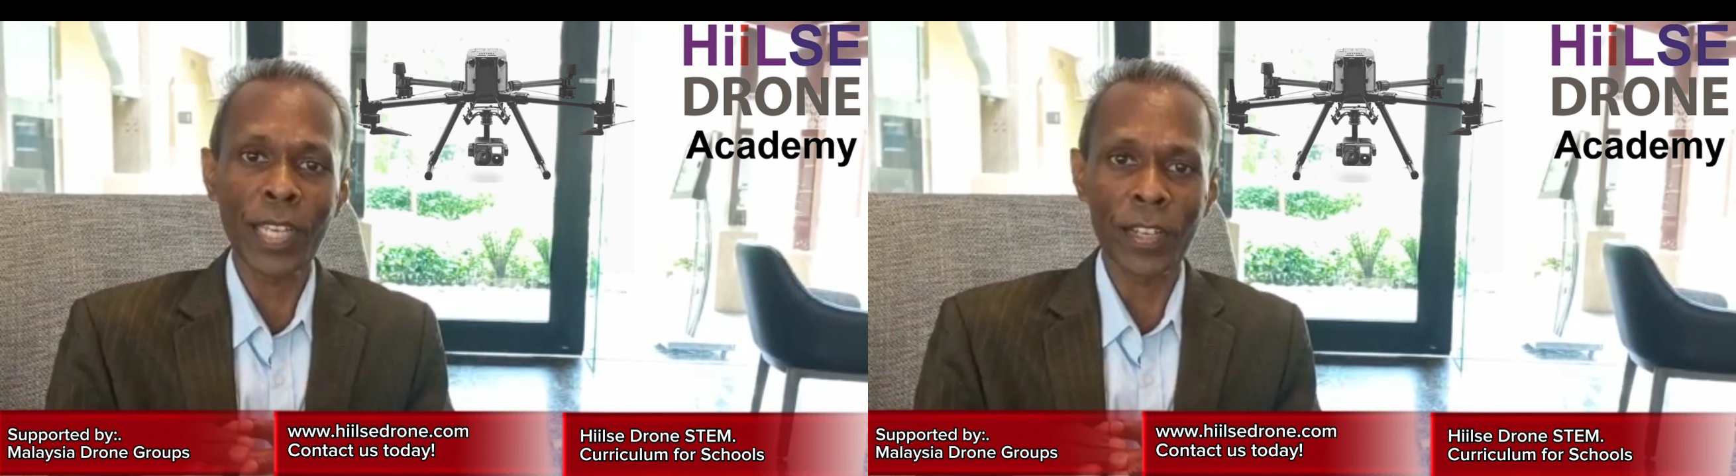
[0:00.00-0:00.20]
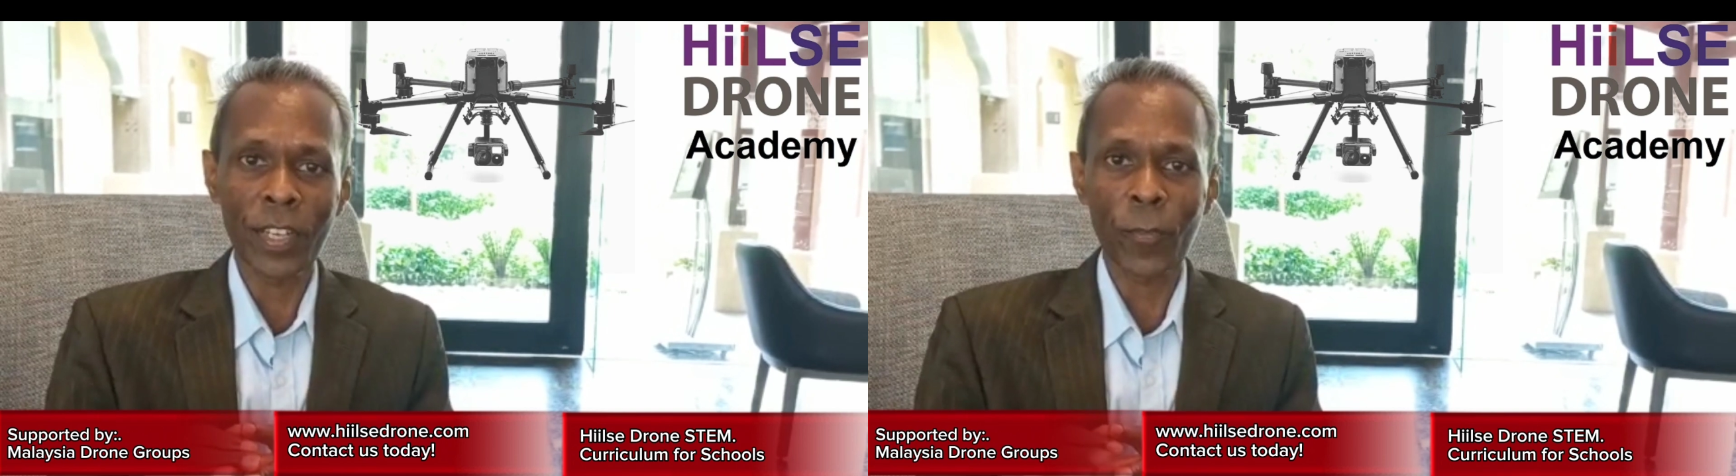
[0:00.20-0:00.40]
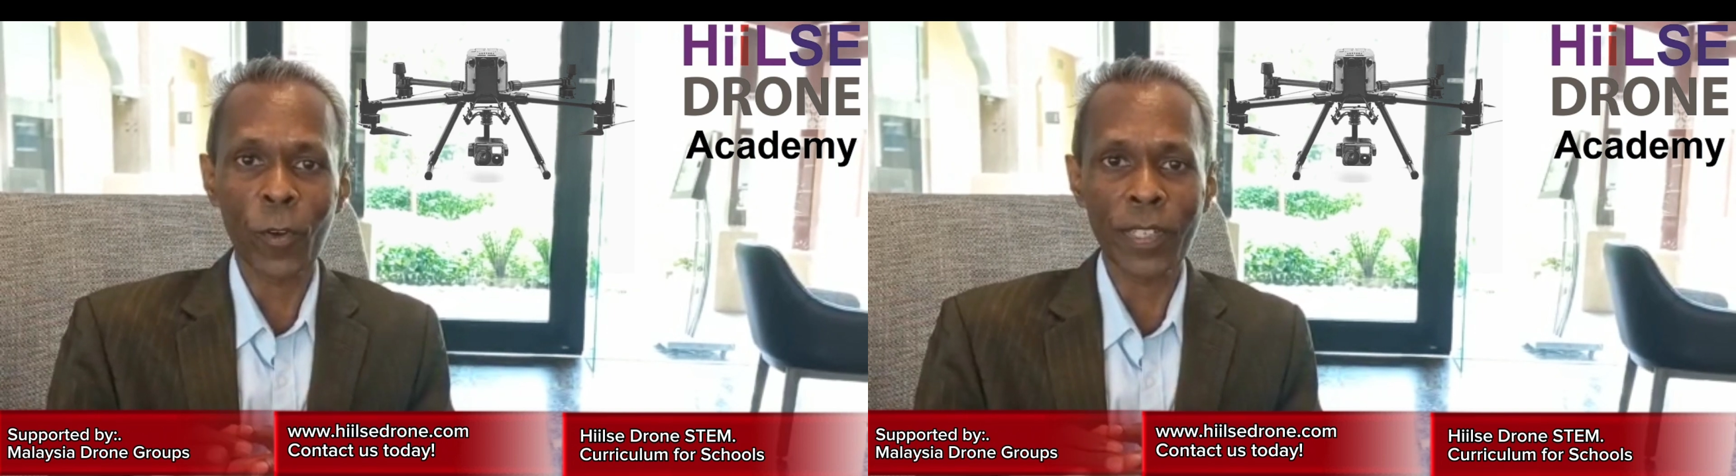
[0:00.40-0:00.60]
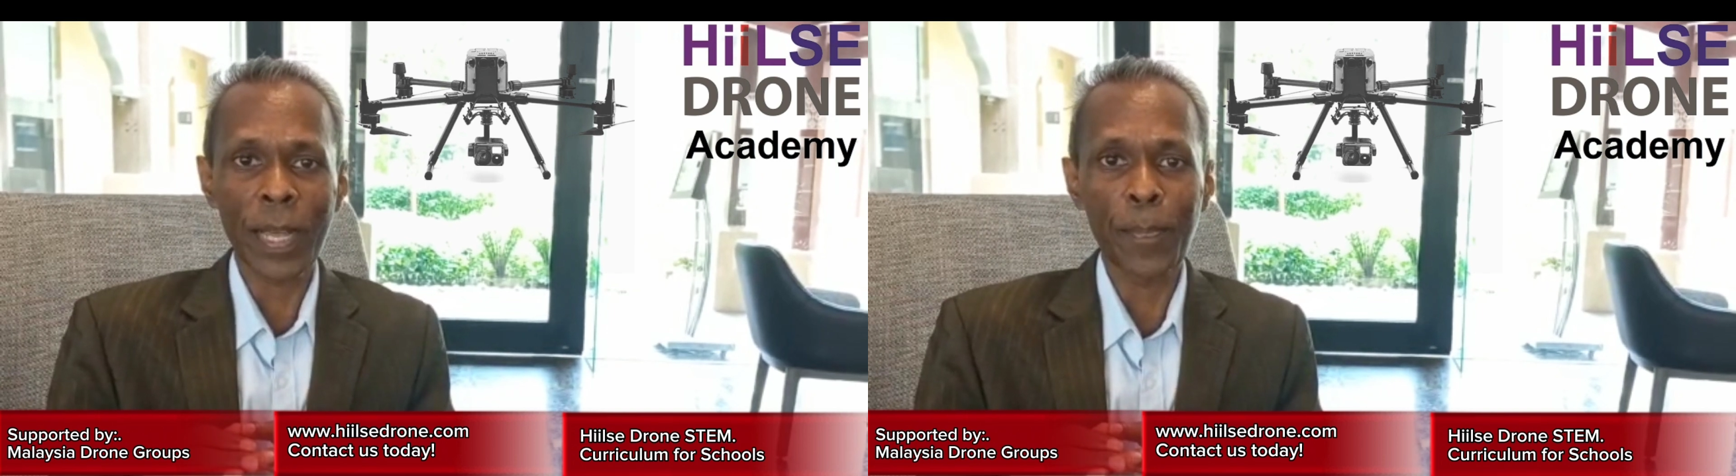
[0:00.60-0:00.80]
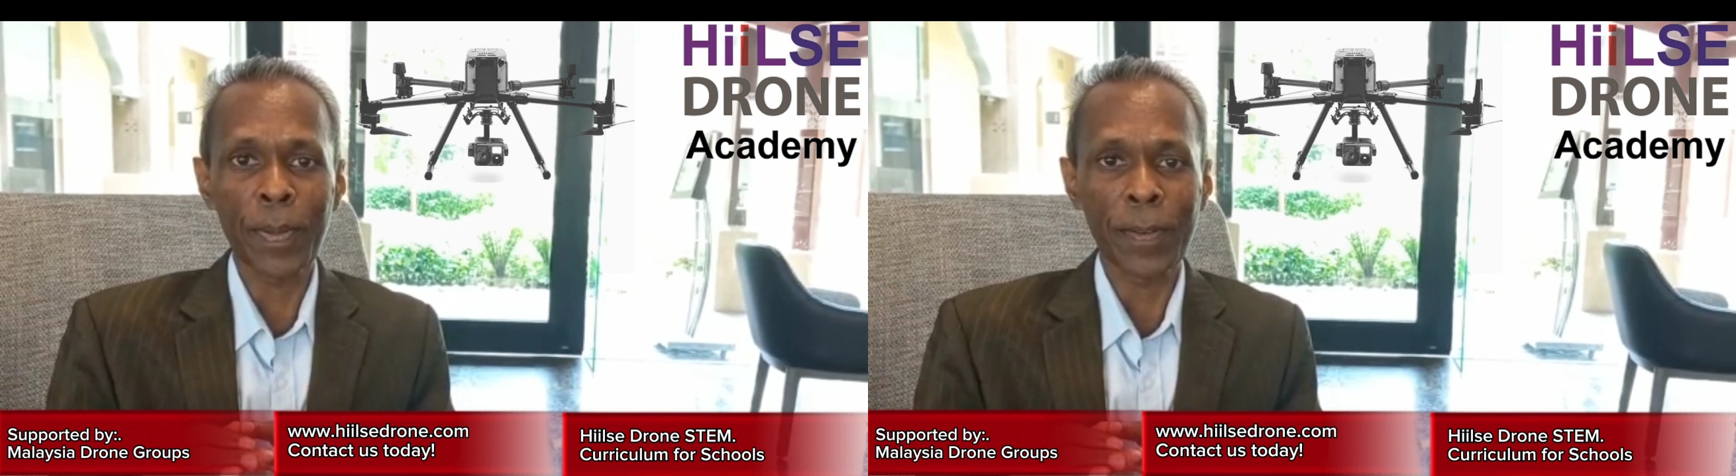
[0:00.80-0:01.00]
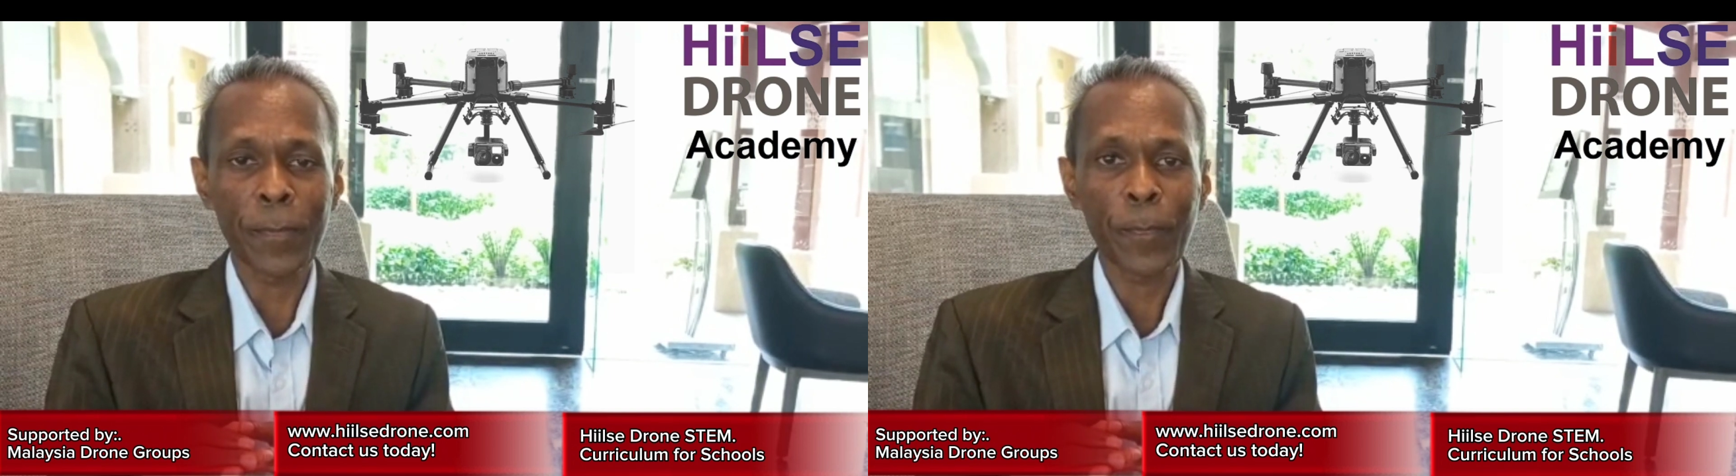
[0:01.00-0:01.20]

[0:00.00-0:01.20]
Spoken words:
Asia, for example.